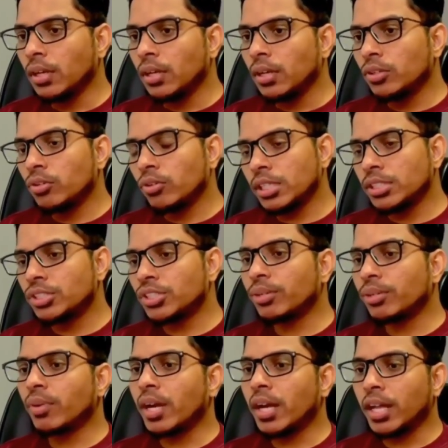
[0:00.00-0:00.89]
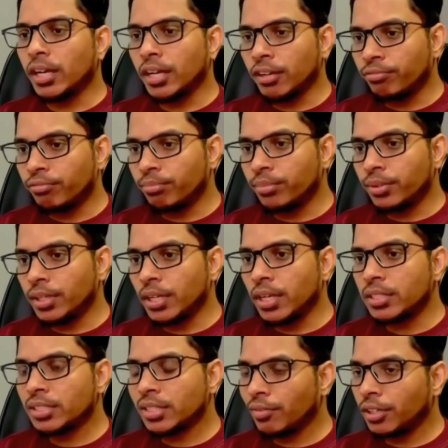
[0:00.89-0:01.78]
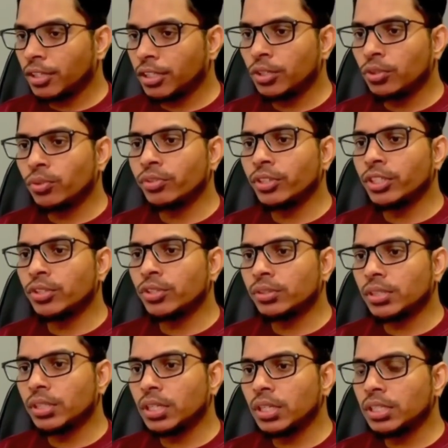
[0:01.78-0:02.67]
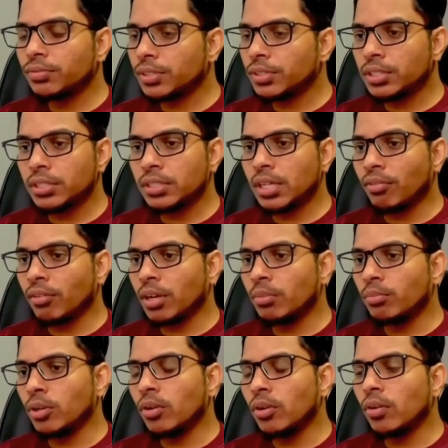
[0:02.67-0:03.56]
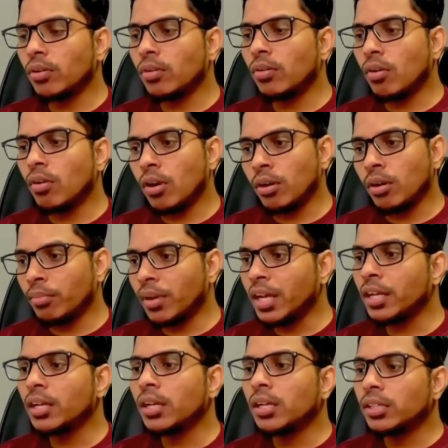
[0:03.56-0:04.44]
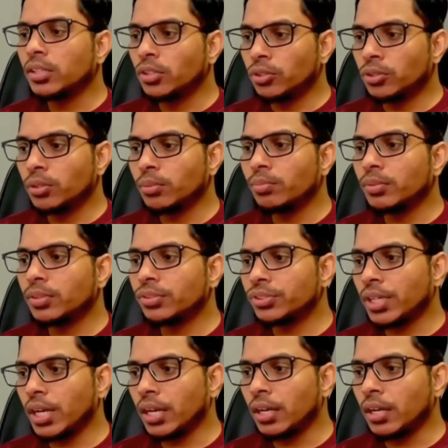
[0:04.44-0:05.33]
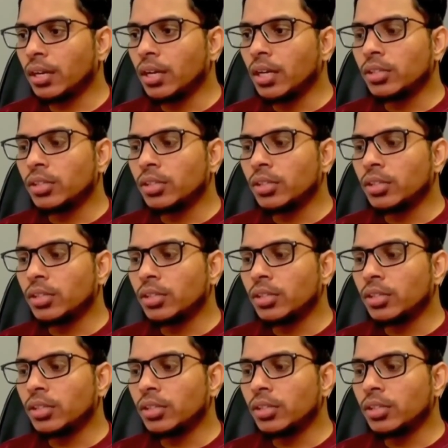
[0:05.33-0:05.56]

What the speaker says: You can check my NFPA 72 video series which is available on my YouTube channel.